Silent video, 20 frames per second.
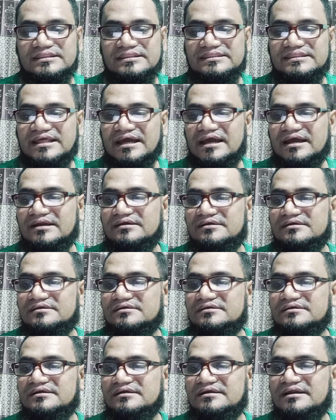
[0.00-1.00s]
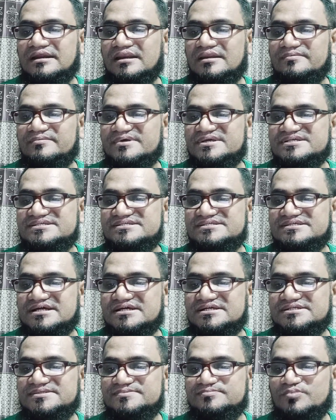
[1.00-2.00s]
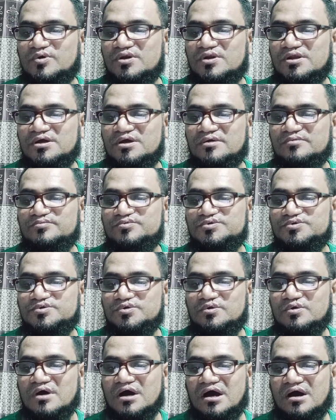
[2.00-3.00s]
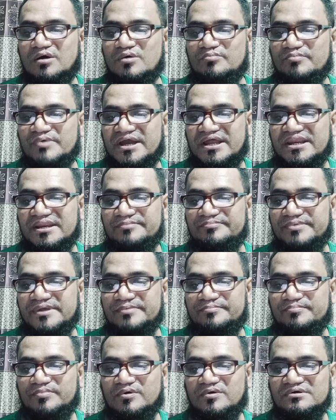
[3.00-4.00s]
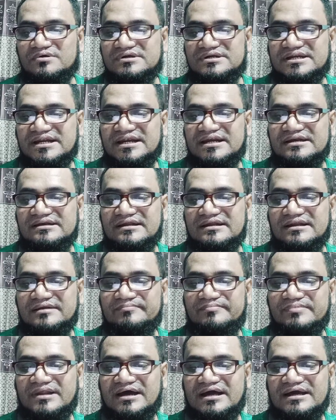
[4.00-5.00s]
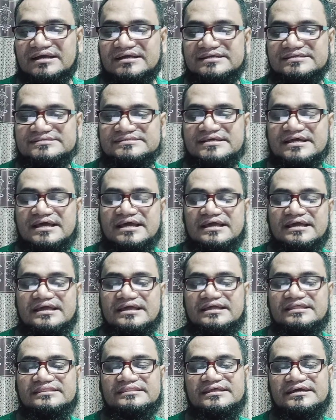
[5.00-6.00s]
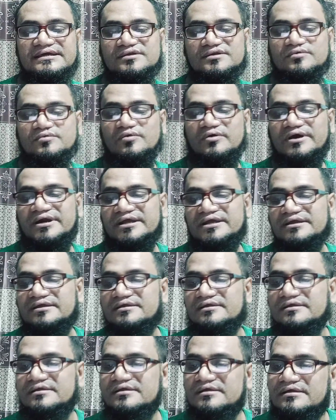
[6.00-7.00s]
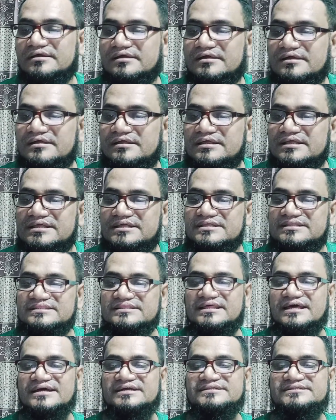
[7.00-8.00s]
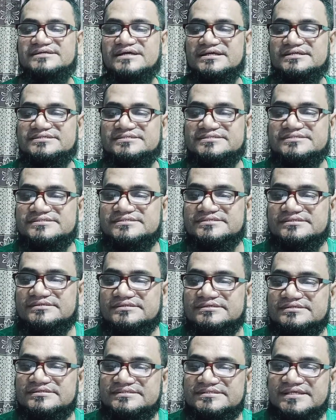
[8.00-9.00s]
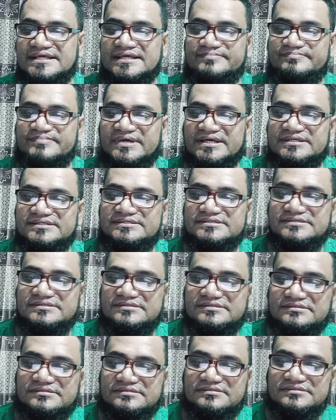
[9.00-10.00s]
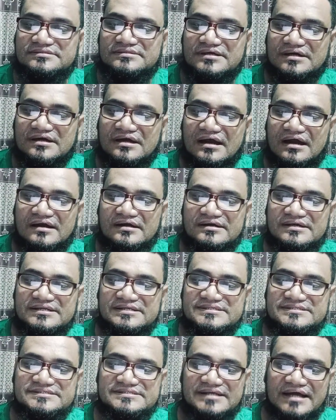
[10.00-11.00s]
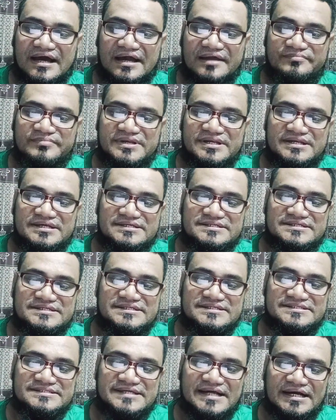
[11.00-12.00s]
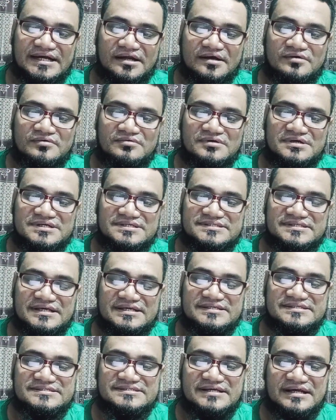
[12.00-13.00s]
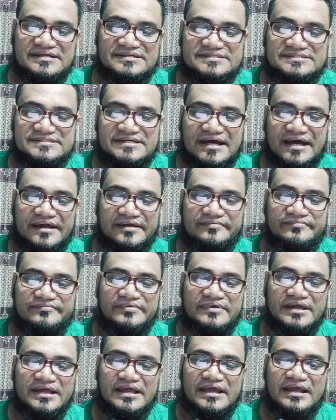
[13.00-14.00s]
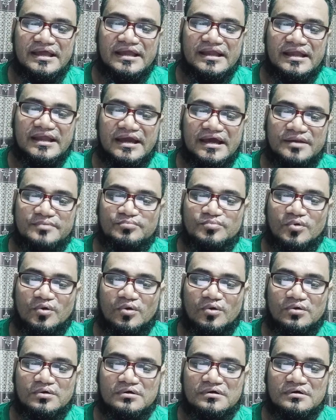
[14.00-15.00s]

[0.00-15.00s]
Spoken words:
that relevant search volume show how many people trend and plugins in the query. The adjust segments, the countries, time, industries, categories, and search type can more